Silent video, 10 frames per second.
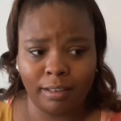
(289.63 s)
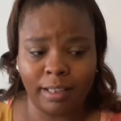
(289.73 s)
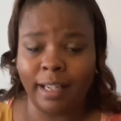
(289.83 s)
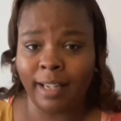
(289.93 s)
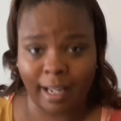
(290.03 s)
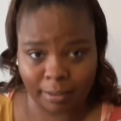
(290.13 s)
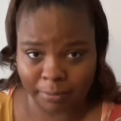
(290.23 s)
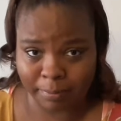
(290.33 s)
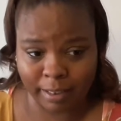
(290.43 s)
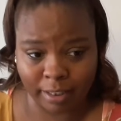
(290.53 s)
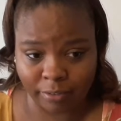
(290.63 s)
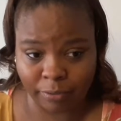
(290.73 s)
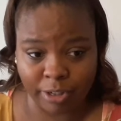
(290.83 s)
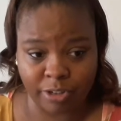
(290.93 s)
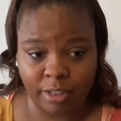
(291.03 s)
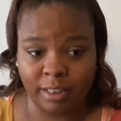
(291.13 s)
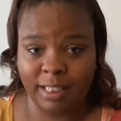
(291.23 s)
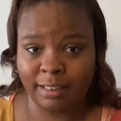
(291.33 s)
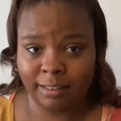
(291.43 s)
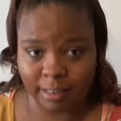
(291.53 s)
they're not gonna be here for each other.
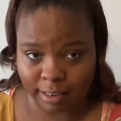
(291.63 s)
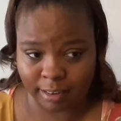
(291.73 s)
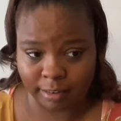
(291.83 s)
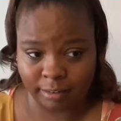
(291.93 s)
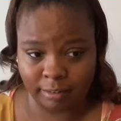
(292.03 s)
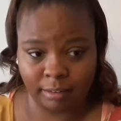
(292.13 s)
It's done.